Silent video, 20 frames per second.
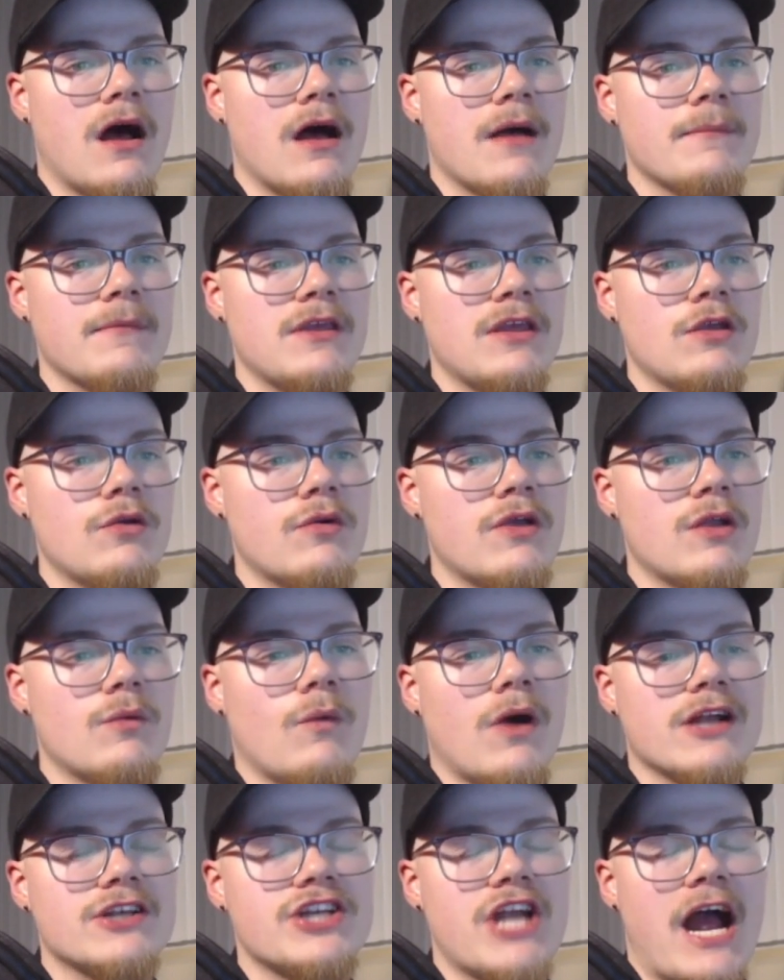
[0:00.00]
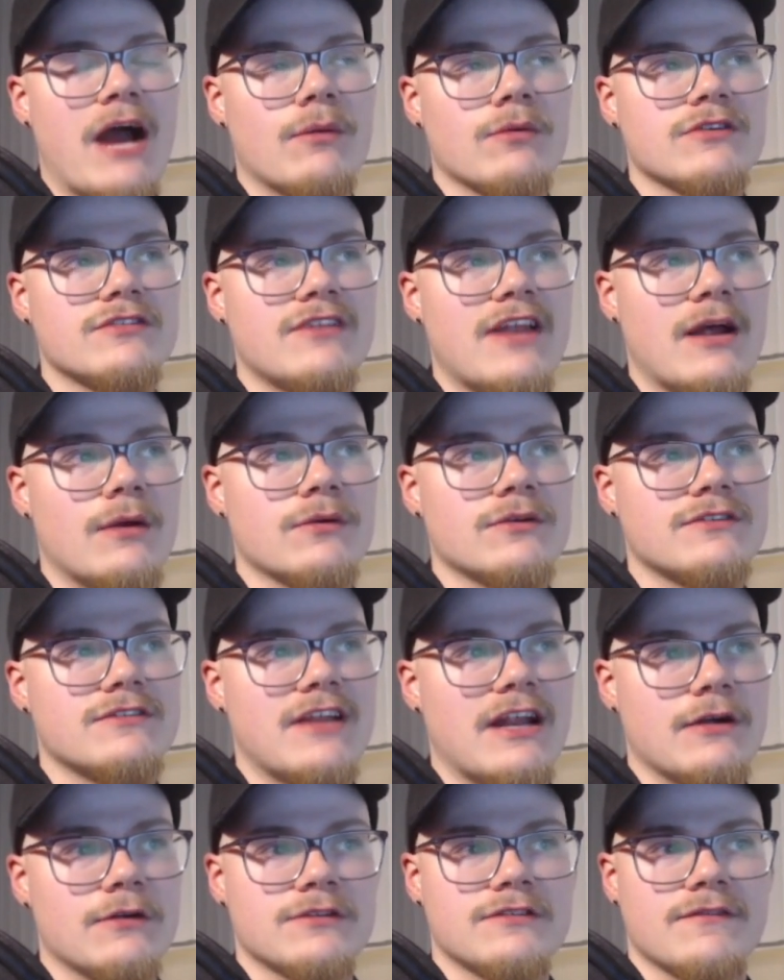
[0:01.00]
you can watch hours and hours
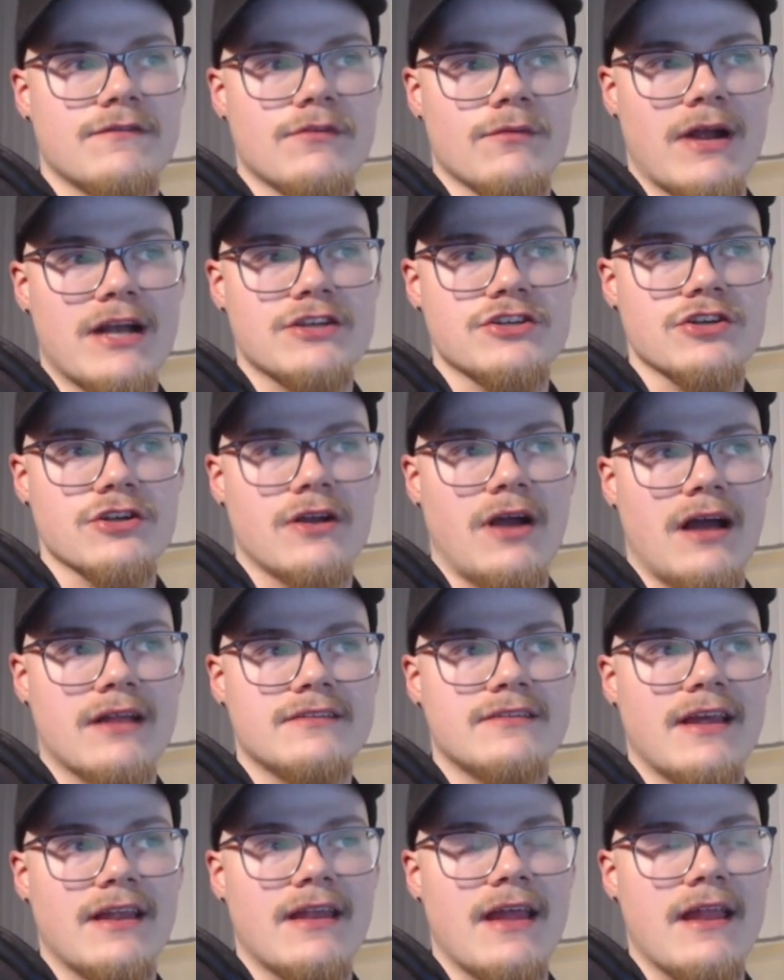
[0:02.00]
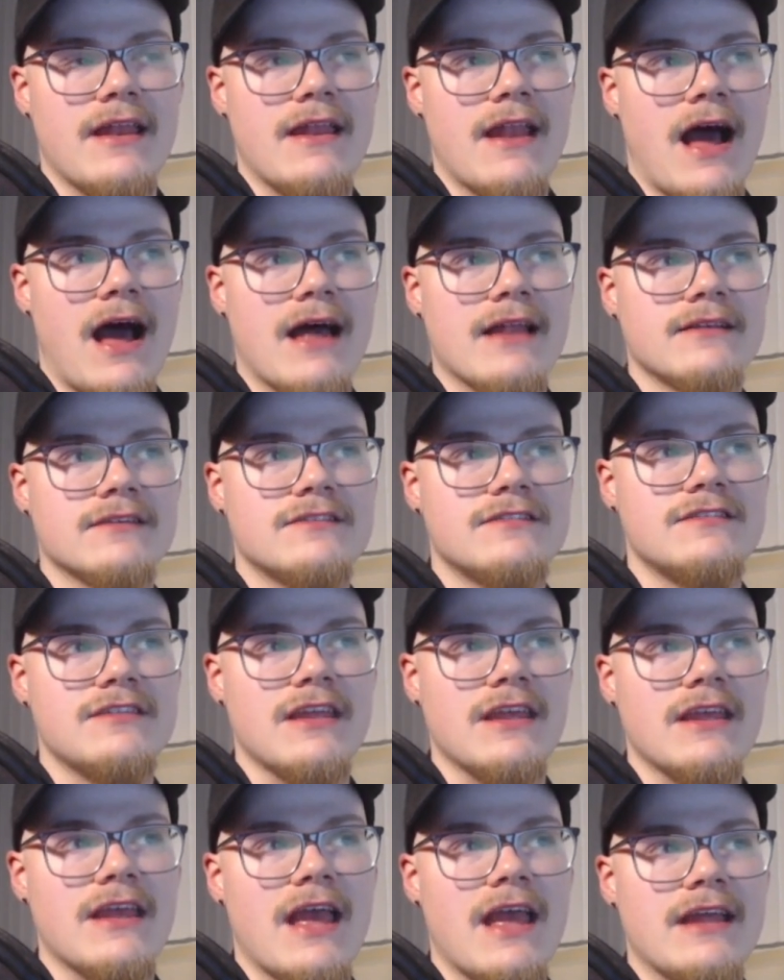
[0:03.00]
and hours of Thrasher content and not
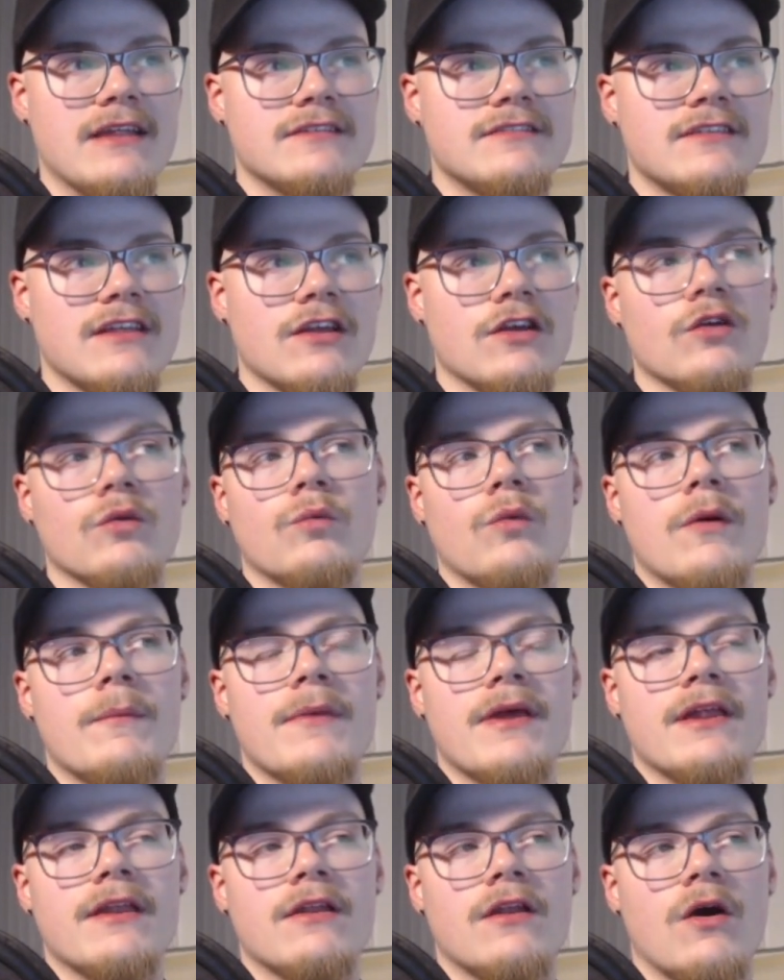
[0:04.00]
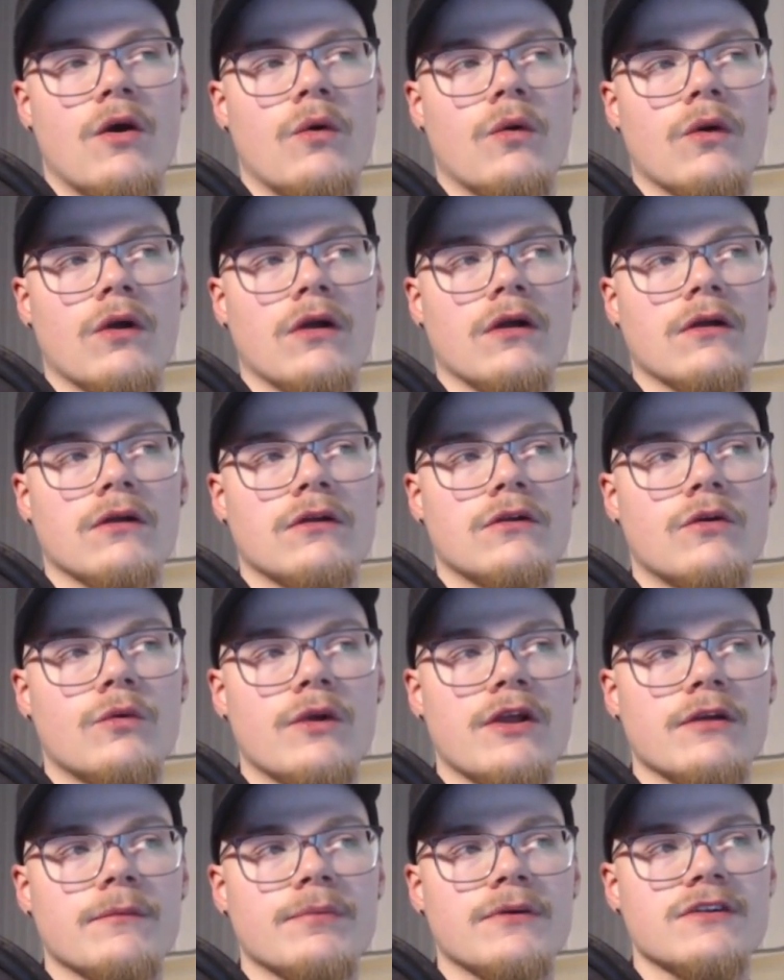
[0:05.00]
see a single woman or
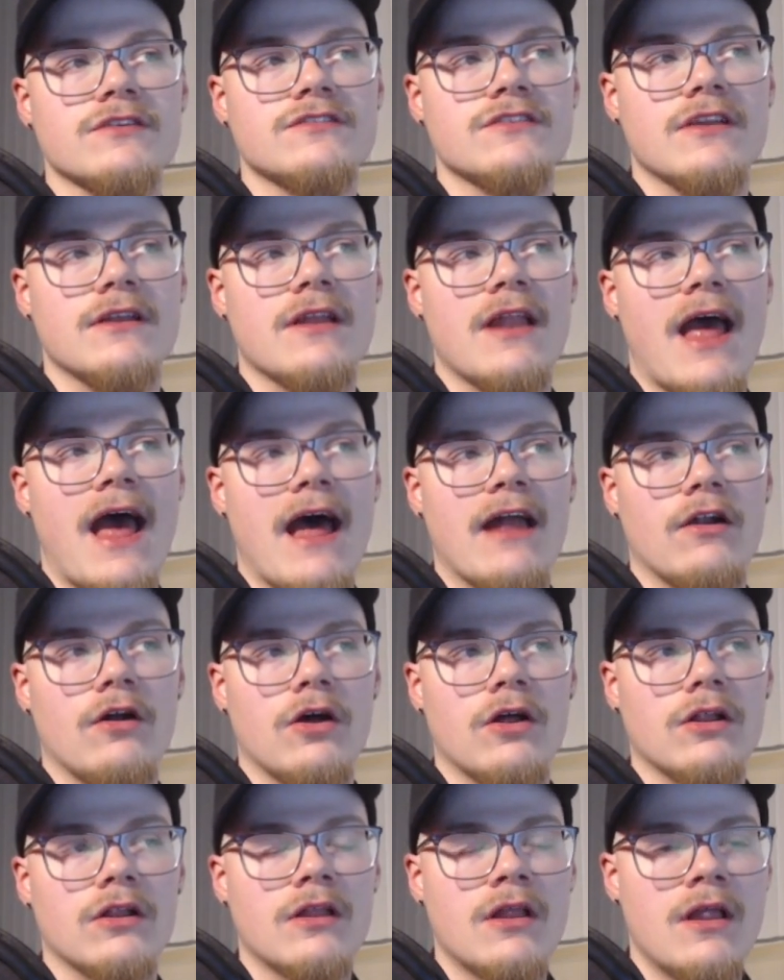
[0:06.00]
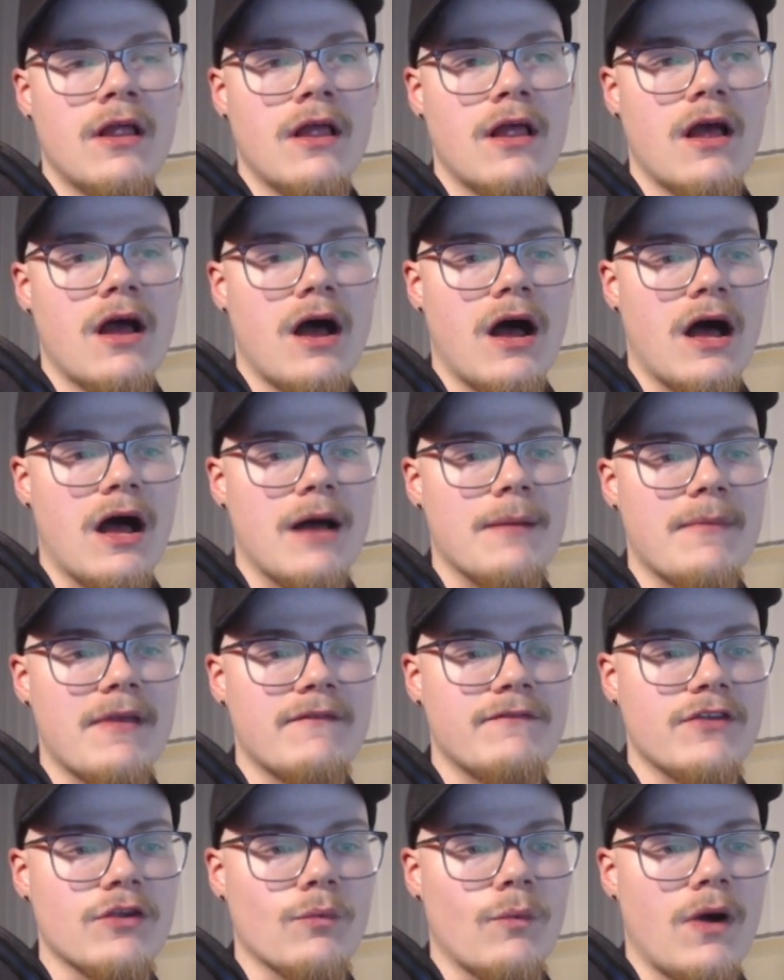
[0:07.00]
queer person at all.
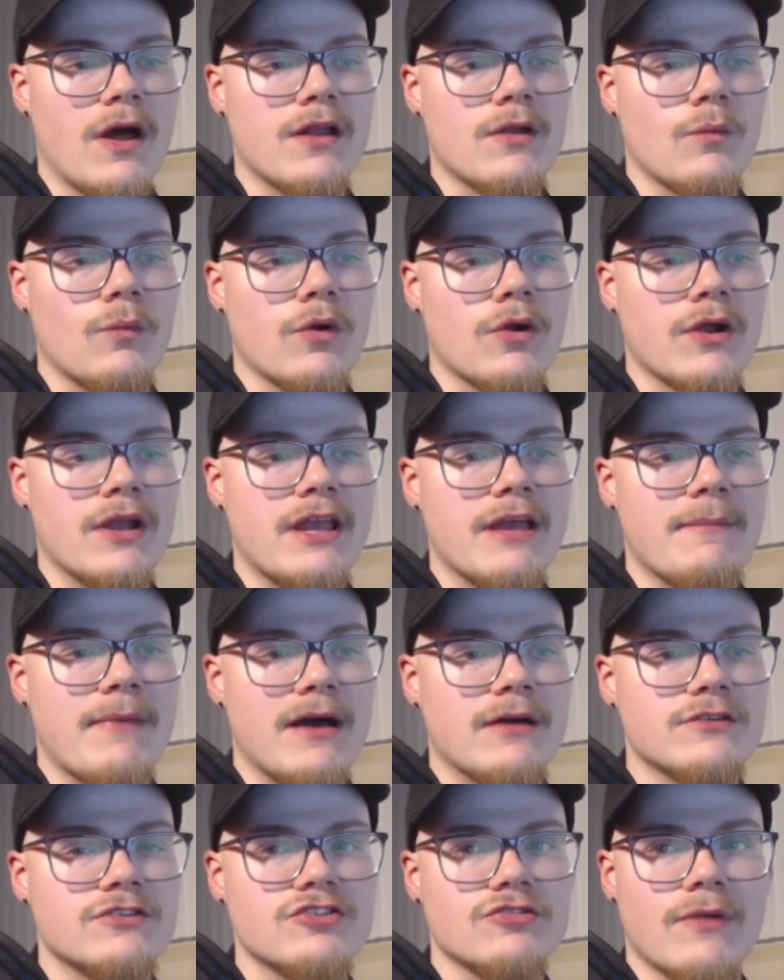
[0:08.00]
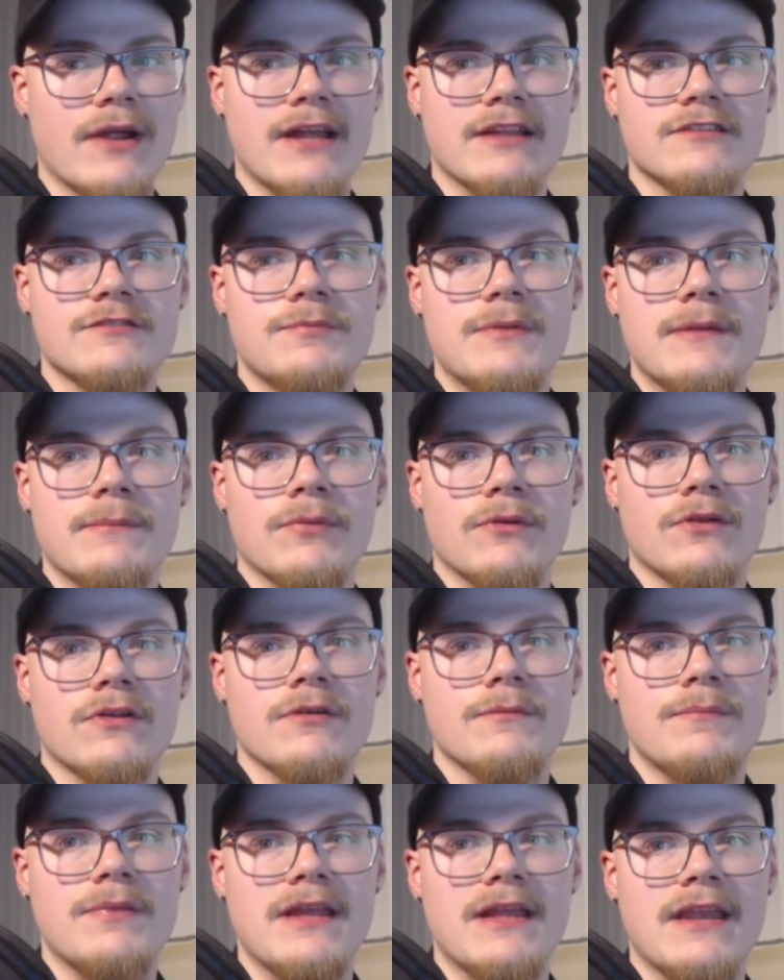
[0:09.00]
If you want to worry about trans people
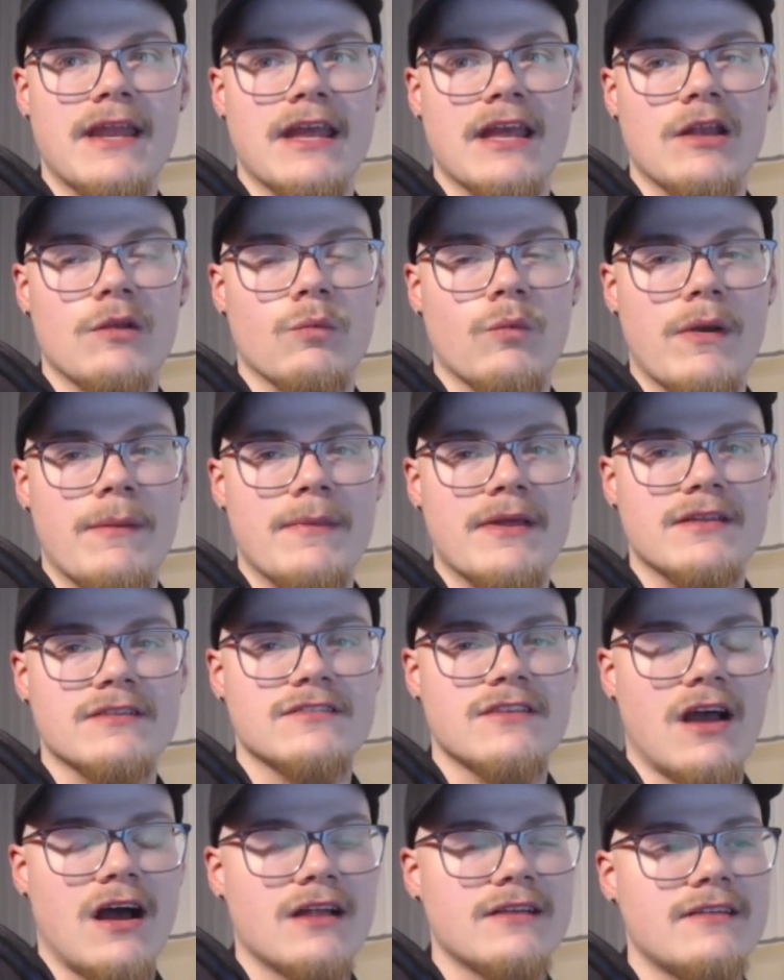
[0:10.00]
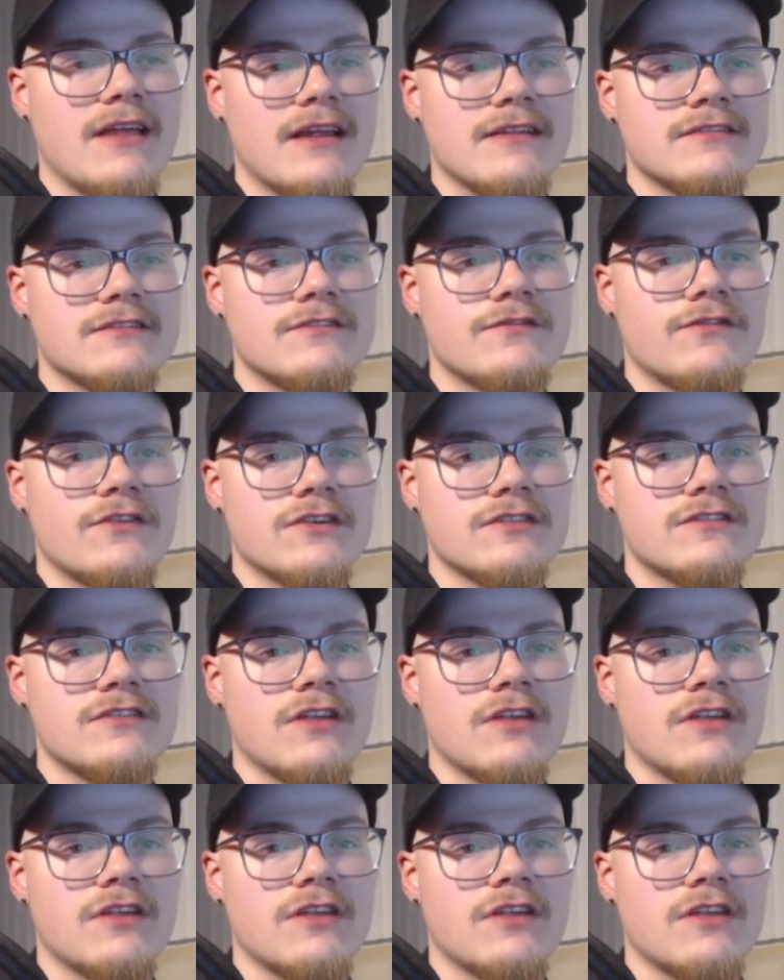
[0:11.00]
competing in women's contests, first